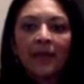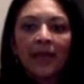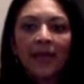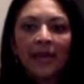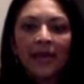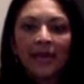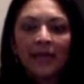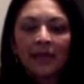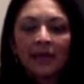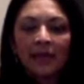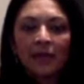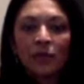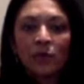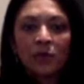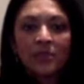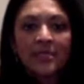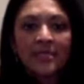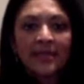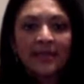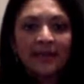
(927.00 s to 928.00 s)
And we're
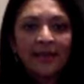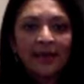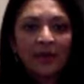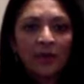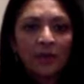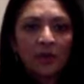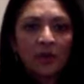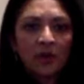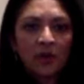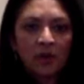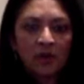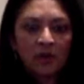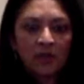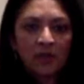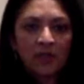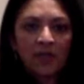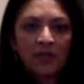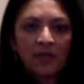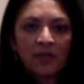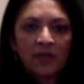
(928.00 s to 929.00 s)
seeing that with
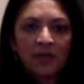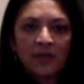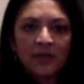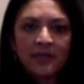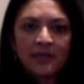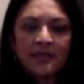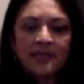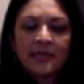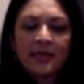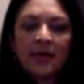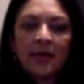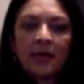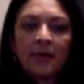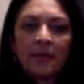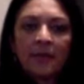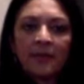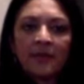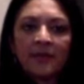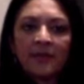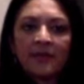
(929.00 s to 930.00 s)
COVID, this
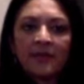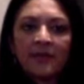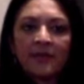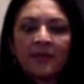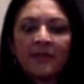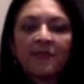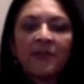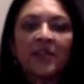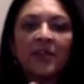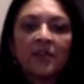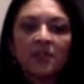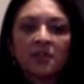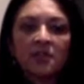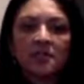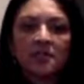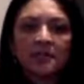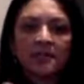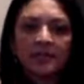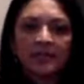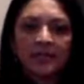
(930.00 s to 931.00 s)
the
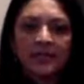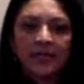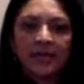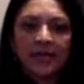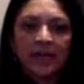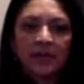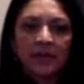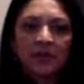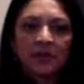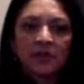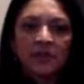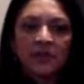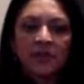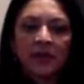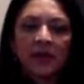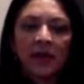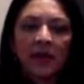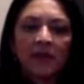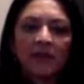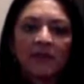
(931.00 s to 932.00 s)
fears, the scares
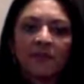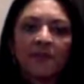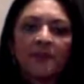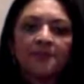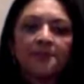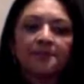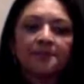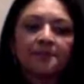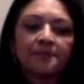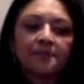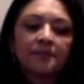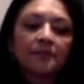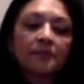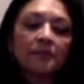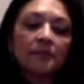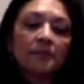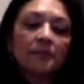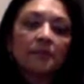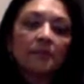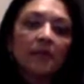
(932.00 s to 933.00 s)
of,
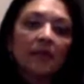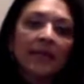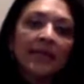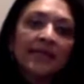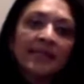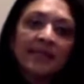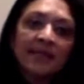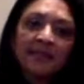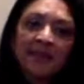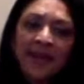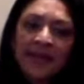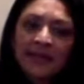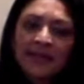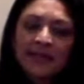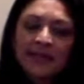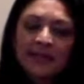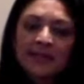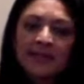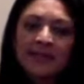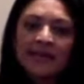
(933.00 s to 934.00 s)
is the
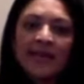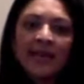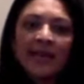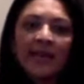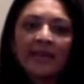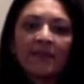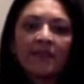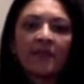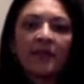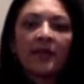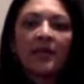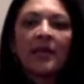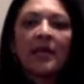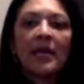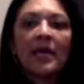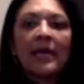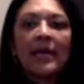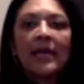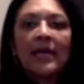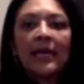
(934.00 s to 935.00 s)
vaccine safe?
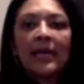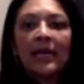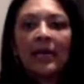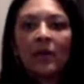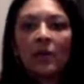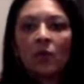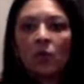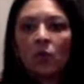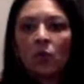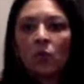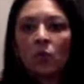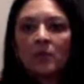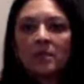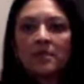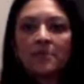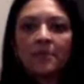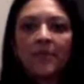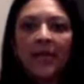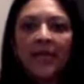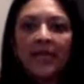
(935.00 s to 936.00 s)
It
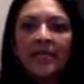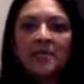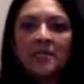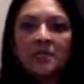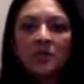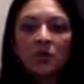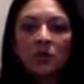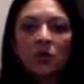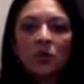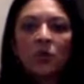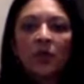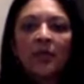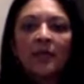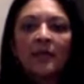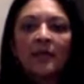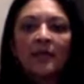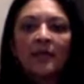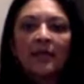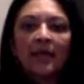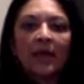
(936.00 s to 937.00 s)
was made so
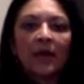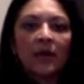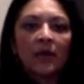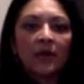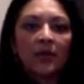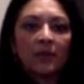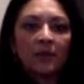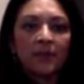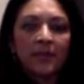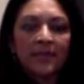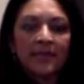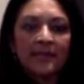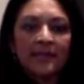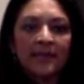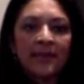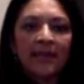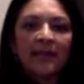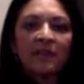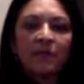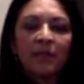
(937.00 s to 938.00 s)
quickly, how can it be
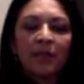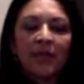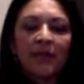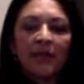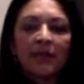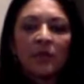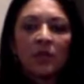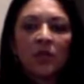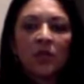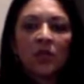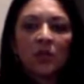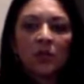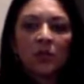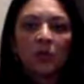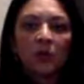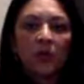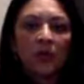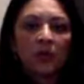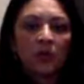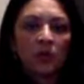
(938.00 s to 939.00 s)
safe? But
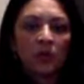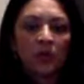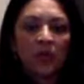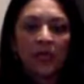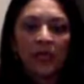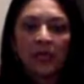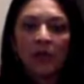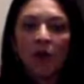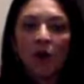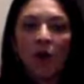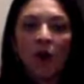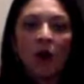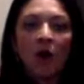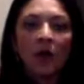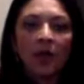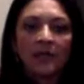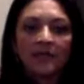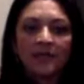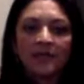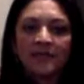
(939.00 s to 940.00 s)
we can
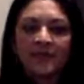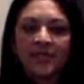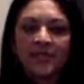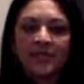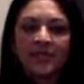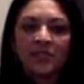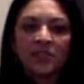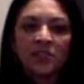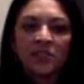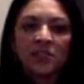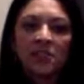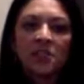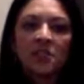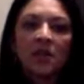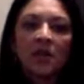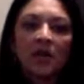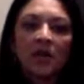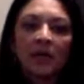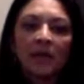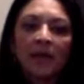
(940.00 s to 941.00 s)
all, as physicians,
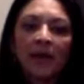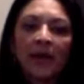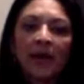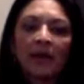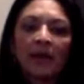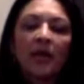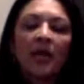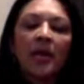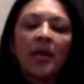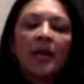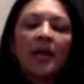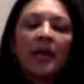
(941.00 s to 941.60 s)
talk about